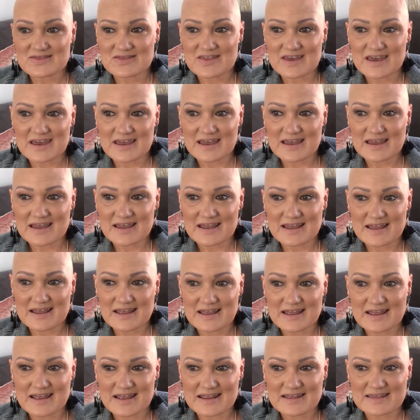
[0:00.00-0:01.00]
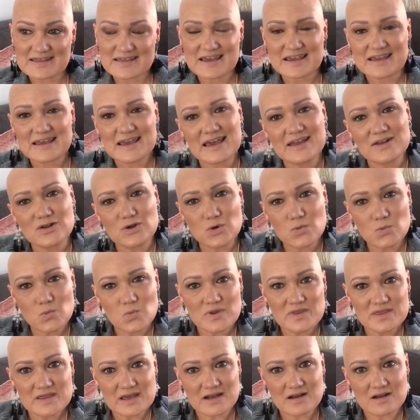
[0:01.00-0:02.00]
they're getting on
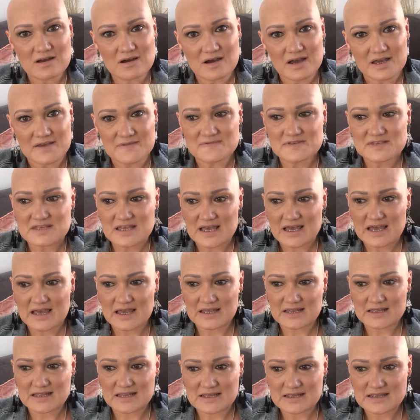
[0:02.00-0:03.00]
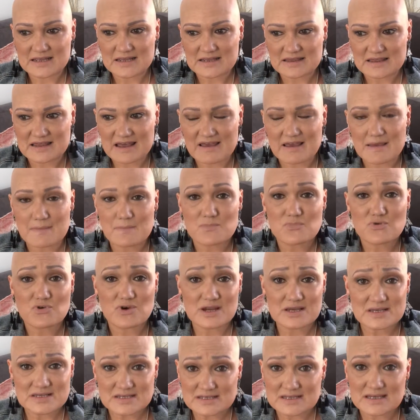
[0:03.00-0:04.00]
with their lives. They're
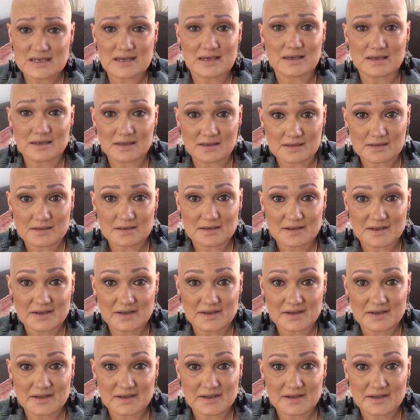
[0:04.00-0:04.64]
embracing